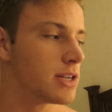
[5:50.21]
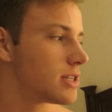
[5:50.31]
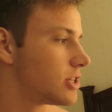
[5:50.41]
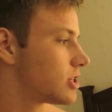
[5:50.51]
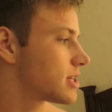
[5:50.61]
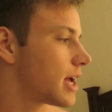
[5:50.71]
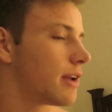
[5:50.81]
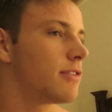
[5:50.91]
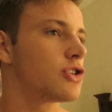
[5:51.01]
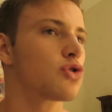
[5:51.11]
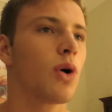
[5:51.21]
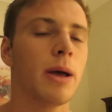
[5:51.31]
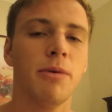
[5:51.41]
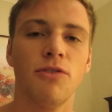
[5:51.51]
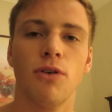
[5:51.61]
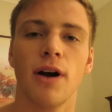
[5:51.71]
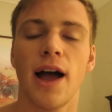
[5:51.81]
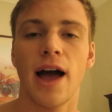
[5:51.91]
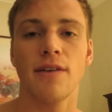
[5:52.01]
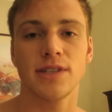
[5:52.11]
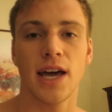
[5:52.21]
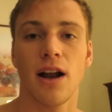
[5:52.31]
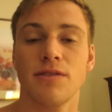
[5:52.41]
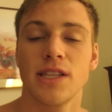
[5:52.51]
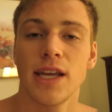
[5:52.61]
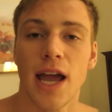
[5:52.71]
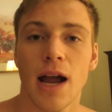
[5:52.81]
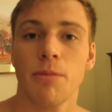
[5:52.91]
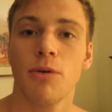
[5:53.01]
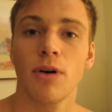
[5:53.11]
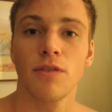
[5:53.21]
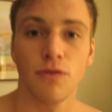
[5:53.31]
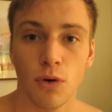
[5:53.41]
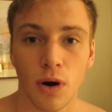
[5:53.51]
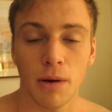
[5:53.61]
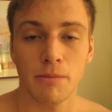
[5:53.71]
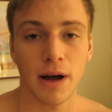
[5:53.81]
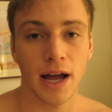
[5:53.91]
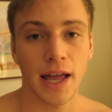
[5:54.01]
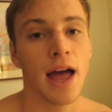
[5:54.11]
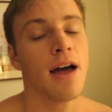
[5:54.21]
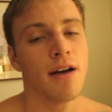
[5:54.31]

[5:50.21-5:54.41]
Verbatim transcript: to just kind of enjoy before I have to head off to the airport for my